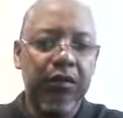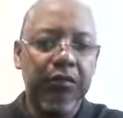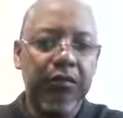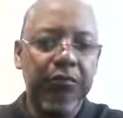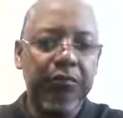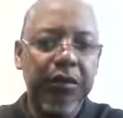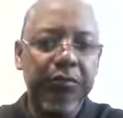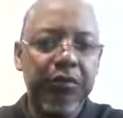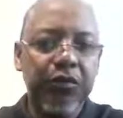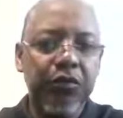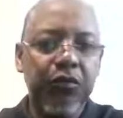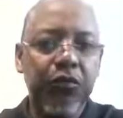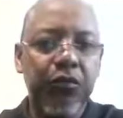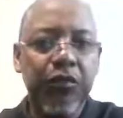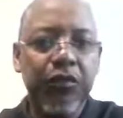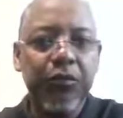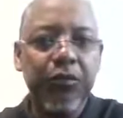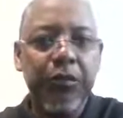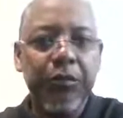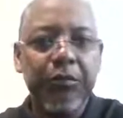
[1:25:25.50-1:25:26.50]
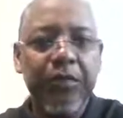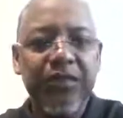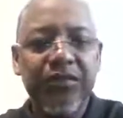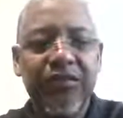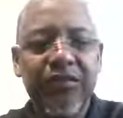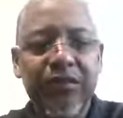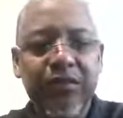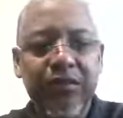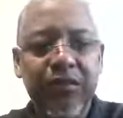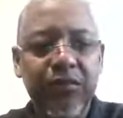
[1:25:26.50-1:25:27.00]
Maybe you only
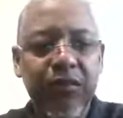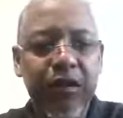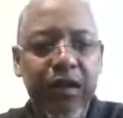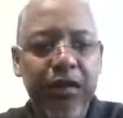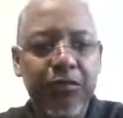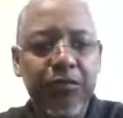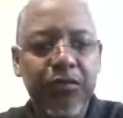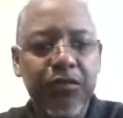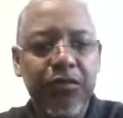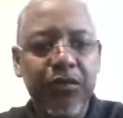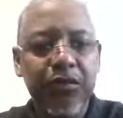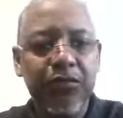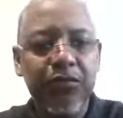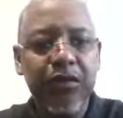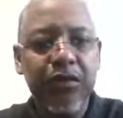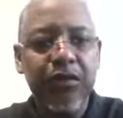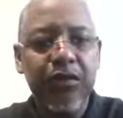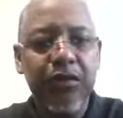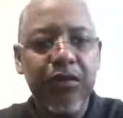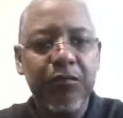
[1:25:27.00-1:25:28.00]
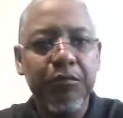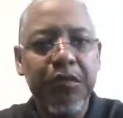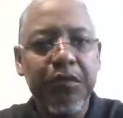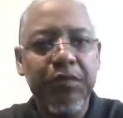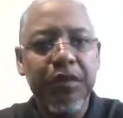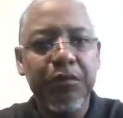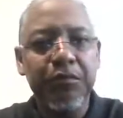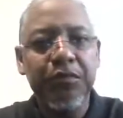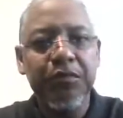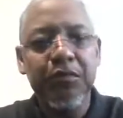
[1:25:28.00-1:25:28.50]
replace 65% of income at
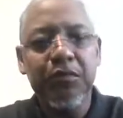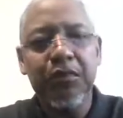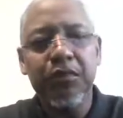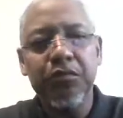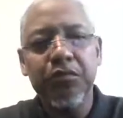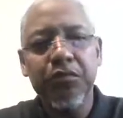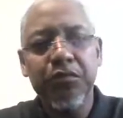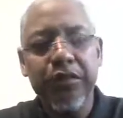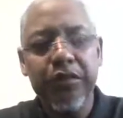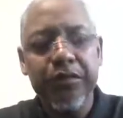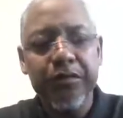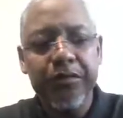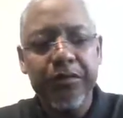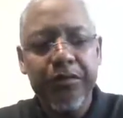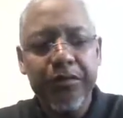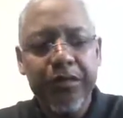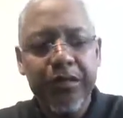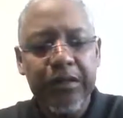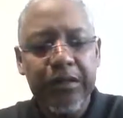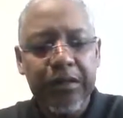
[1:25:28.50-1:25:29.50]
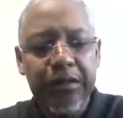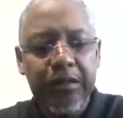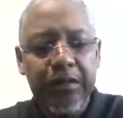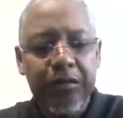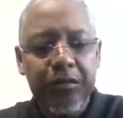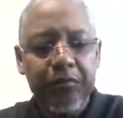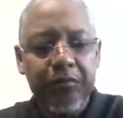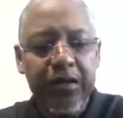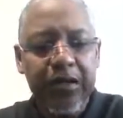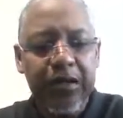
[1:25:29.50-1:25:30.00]
that particular point,
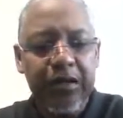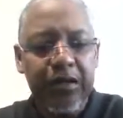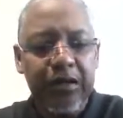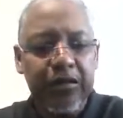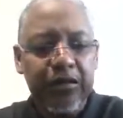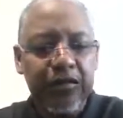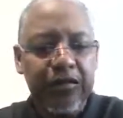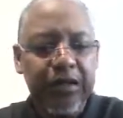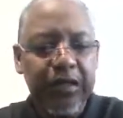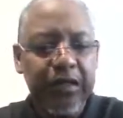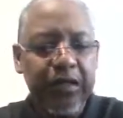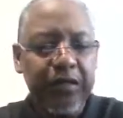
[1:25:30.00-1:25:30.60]
because